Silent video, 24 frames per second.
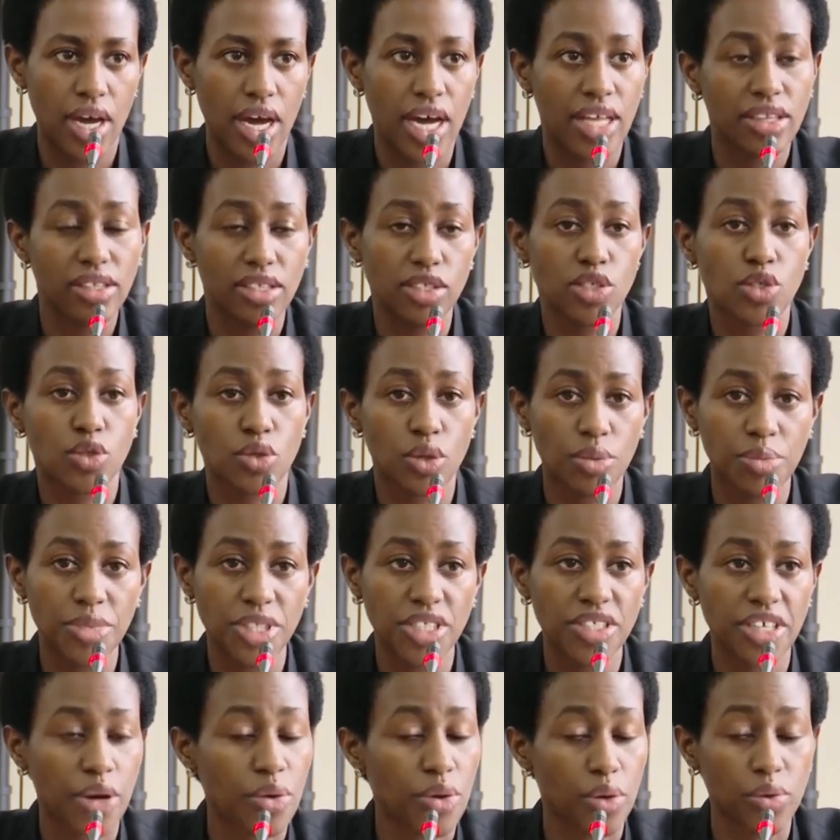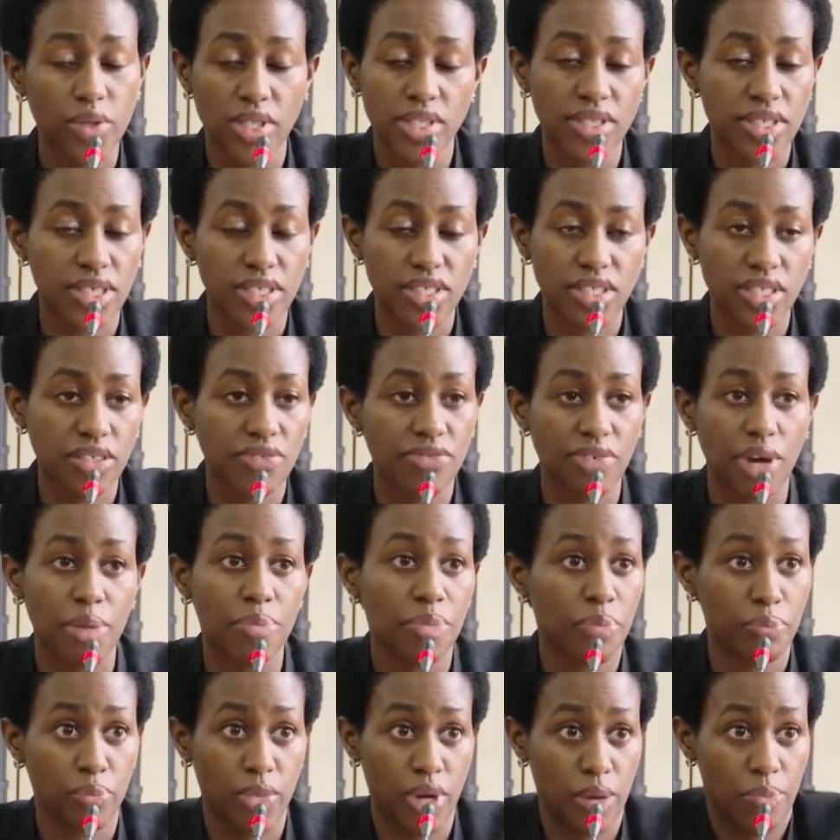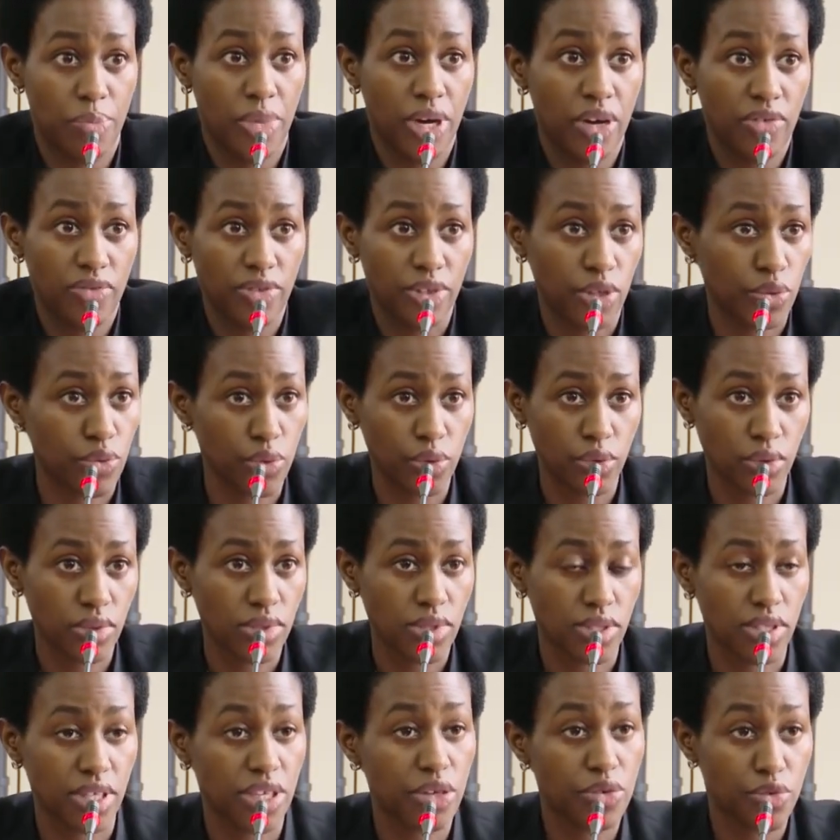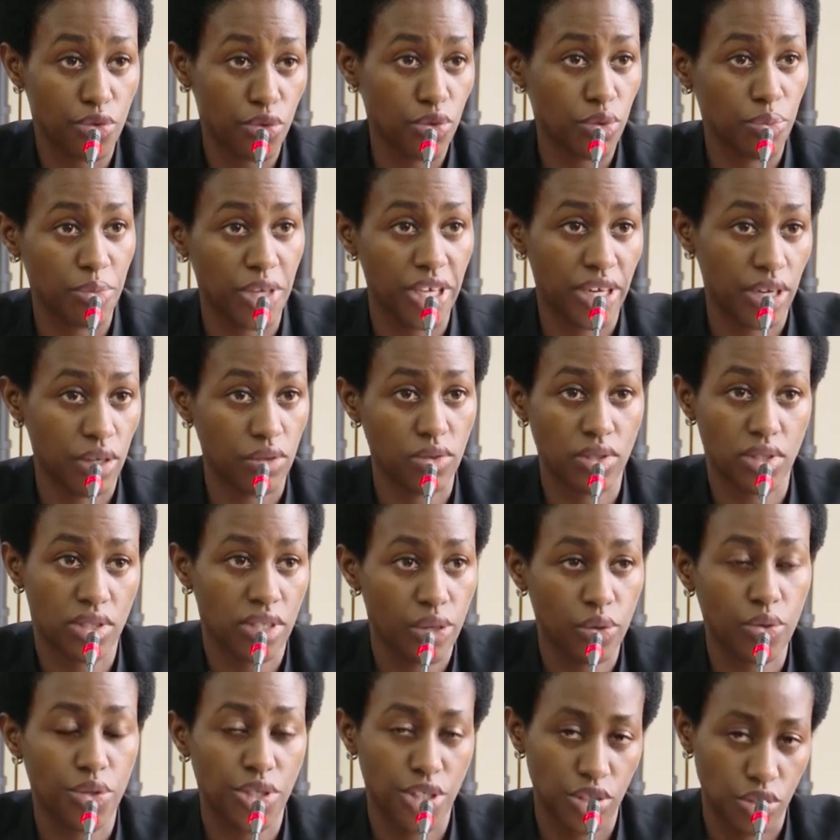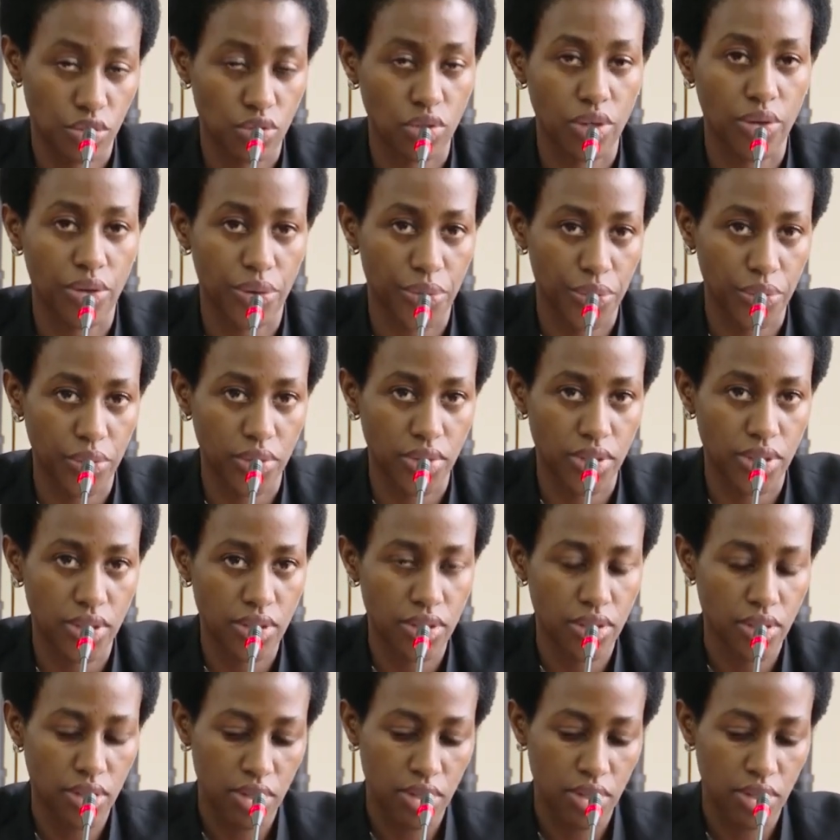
And this committee, I request that if I'm above the rules, then rule me out according to our rules.